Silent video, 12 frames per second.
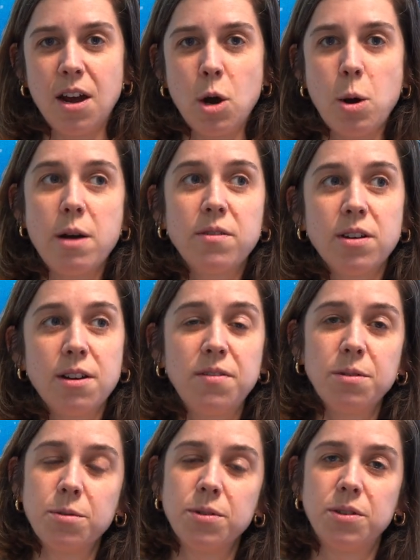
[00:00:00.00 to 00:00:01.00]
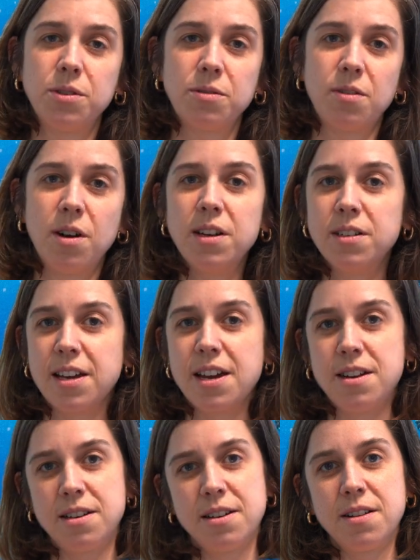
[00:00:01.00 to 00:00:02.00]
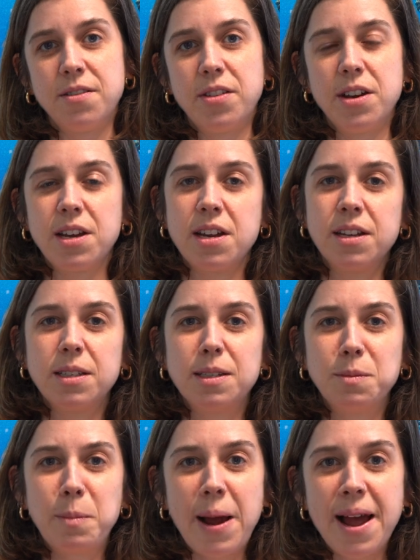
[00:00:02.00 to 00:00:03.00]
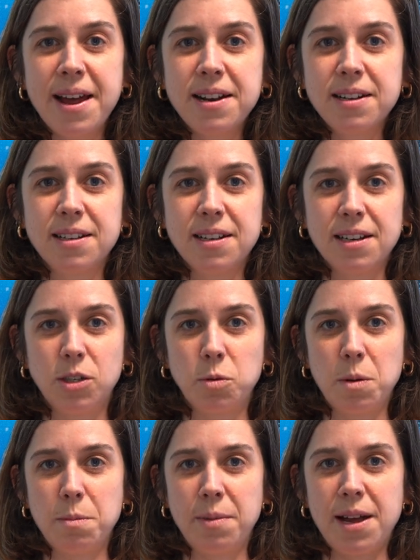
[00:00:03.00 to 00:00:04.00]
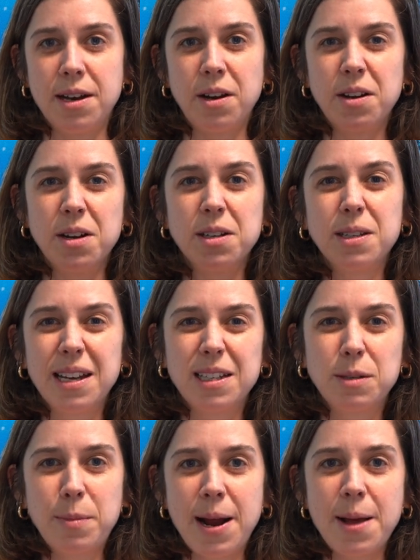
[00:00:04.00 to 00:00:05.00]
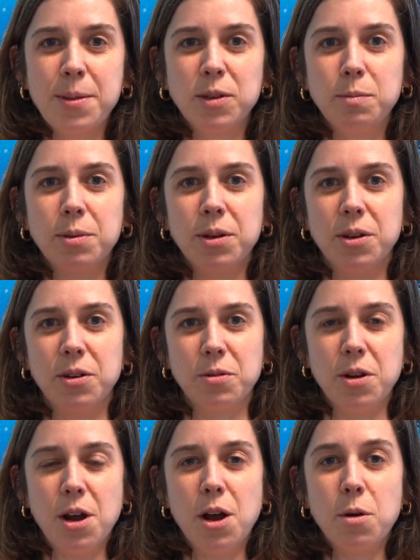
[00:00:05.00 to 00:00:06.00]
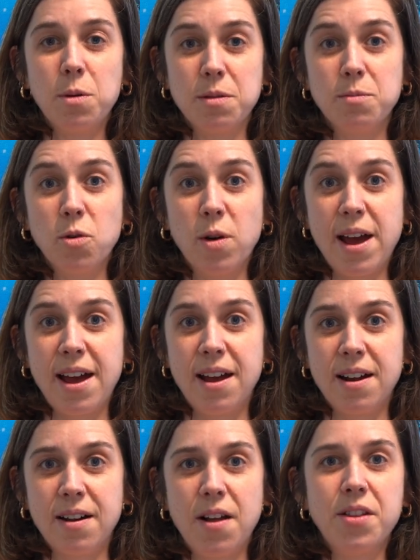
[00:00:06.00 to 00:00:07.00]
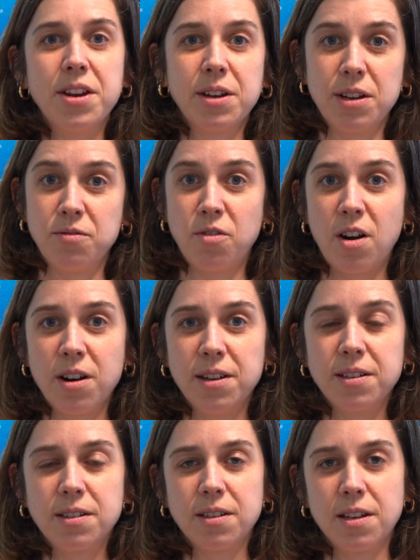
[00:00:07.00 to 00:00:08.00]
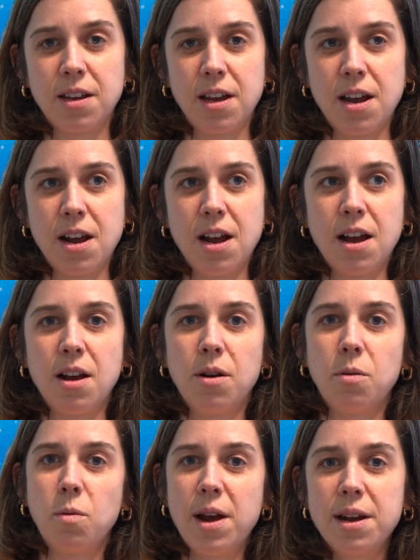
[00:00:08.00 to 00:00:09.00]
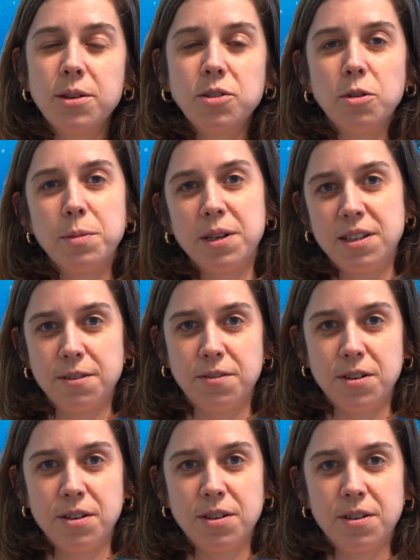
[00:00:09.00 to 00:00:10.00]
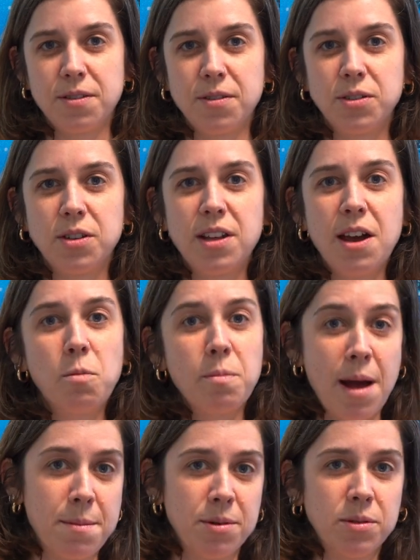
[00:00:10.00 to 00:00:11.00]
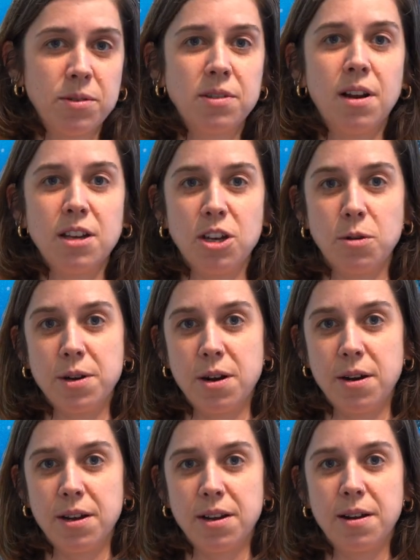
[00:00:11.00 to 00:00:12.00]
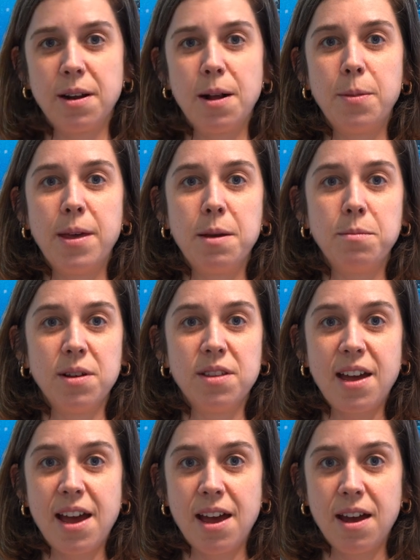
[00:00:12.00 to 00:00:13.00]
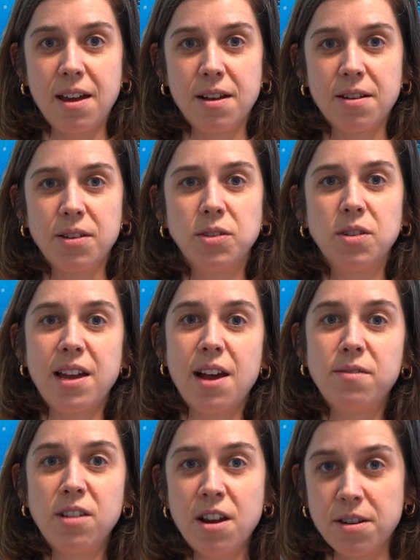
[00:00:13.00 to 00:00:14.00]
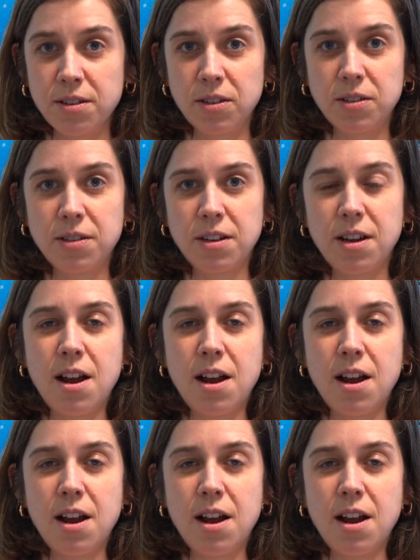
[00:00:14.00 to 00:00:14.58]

However, if it wants to rise again, then it can expand its swim bladder. It can expand this balloon with more air, and then it can rise. Whales are a bit different. So they're mammals like you and I, and they breathe air, so they have lungs.